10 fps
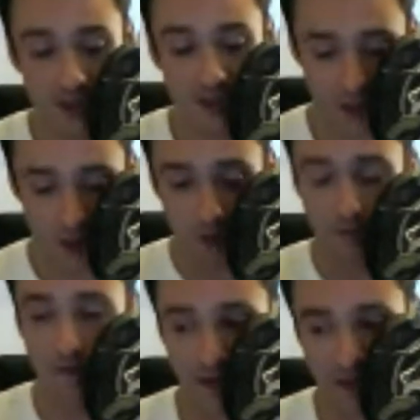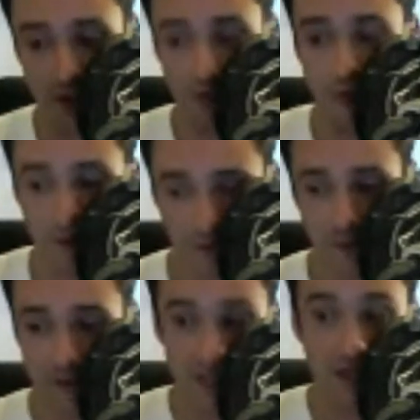so fine-tuned
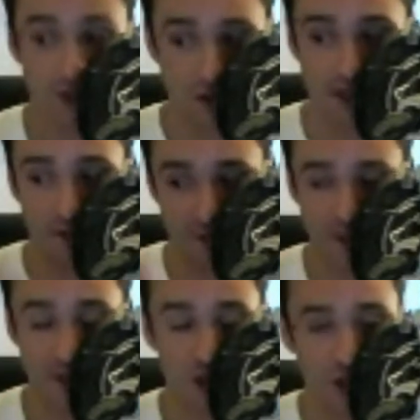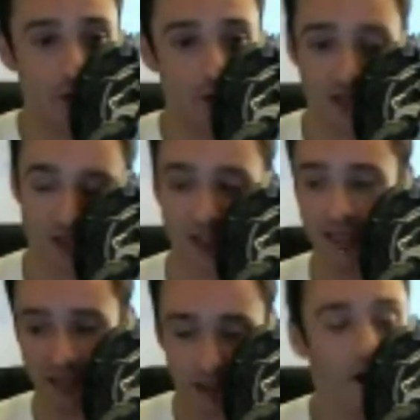over the years of each iteration
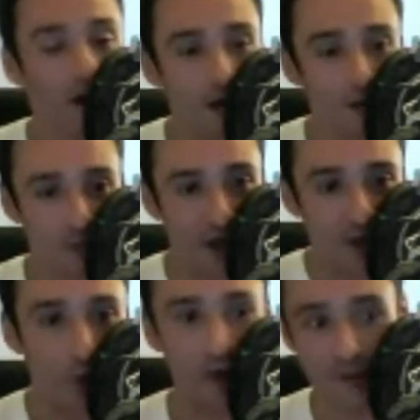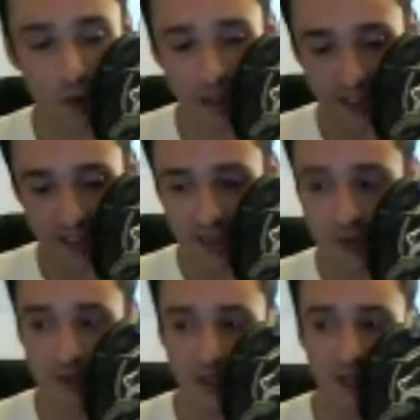getting better with what it's
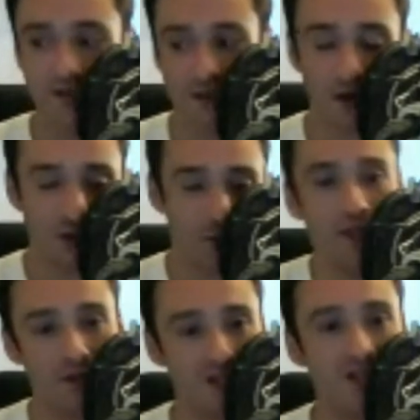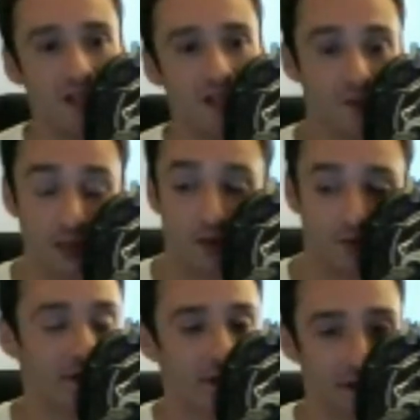using as far as resource consumption and
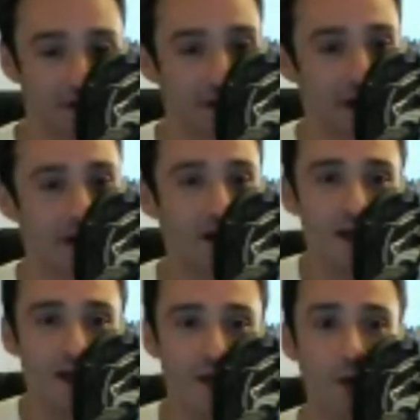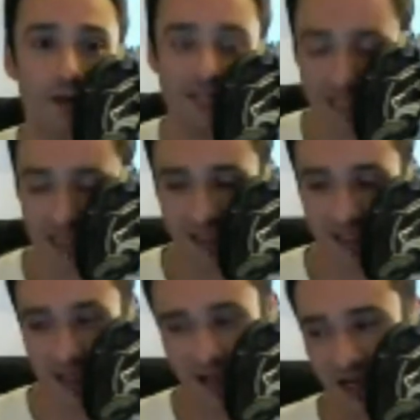everything like that. You don't need to
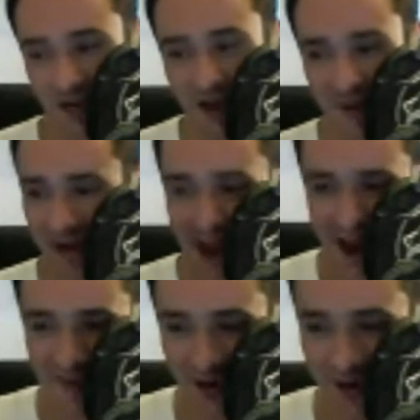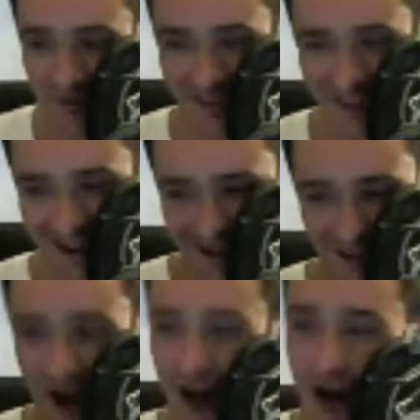like come out and hammer it with like
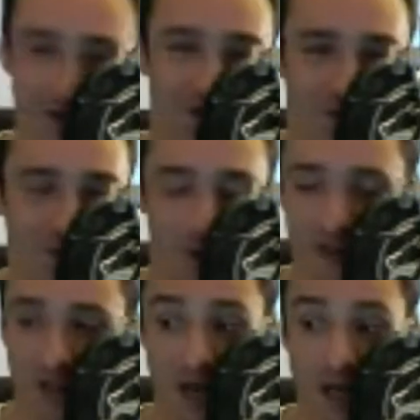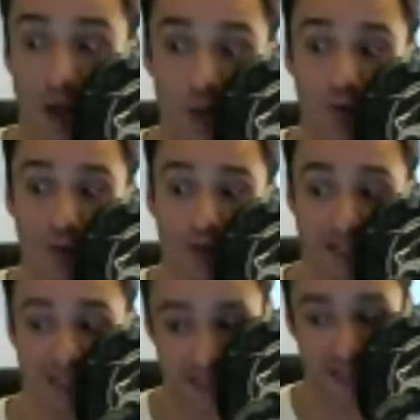an octa-core to make a
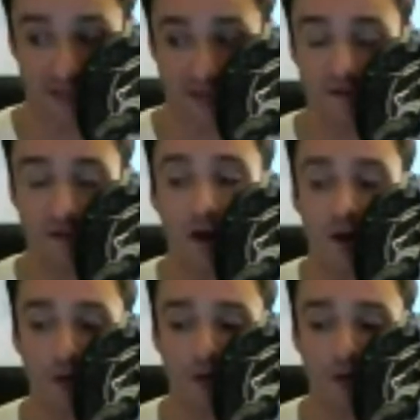really decent phone,